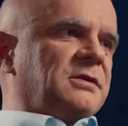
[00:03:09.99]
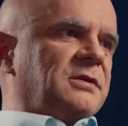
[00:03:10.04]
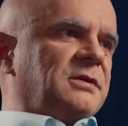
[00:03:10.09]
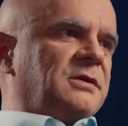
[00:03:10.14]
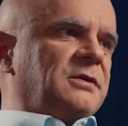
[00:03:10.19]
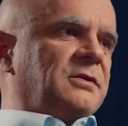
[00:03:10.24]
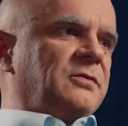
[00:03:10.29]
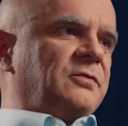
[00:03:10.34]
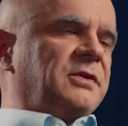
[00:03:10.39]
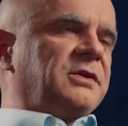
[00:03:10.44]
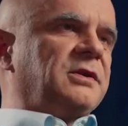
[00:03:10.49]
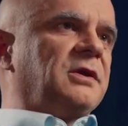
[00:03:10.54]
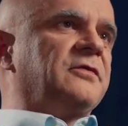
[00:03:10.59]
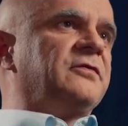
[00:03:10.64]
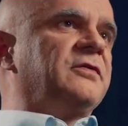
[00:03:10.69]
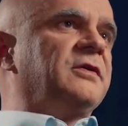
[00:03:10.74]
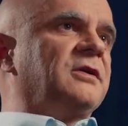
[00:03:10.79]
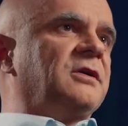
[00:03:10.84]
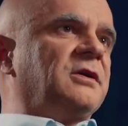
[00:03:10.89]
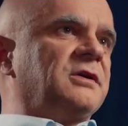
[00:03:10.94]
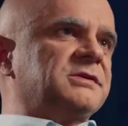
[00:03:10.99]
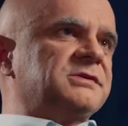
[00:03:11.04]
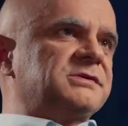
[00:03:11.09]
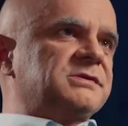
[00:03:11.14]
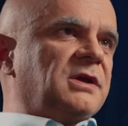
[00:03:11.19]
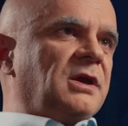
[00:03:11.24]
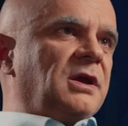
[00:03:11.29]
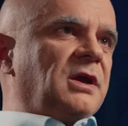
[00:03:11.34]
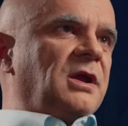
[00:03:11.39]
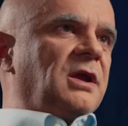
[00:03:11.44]
with
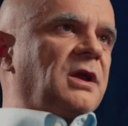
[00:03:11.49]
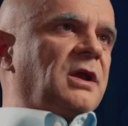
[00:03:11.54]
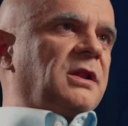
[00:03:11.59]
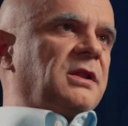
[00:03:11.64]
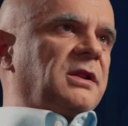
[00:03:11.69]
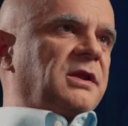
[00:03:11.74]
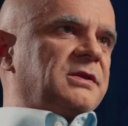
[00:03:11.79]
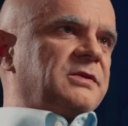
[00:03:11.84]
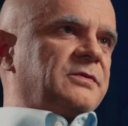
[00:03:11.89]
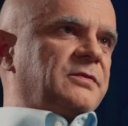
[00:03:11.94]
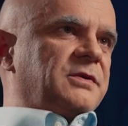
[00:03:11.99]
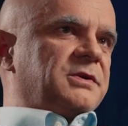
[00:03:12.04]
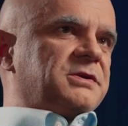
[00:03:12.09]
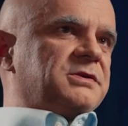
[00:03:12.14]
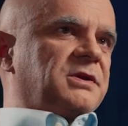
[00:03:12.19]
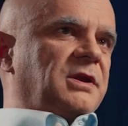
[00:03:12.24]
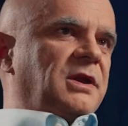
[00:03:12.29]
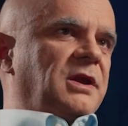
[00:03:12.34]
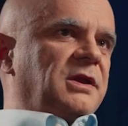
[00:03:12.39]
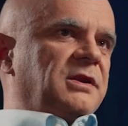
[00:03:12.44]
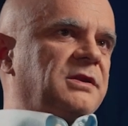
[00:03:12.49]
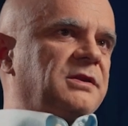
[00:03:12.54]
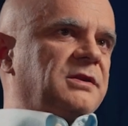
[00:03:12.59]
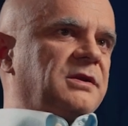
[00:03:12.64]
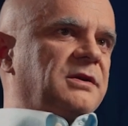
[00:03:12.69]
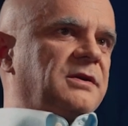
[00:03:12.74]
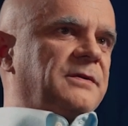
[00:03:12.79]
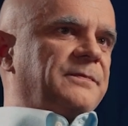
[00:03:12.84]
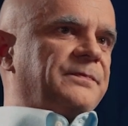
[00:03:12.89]
Afrikaans language, and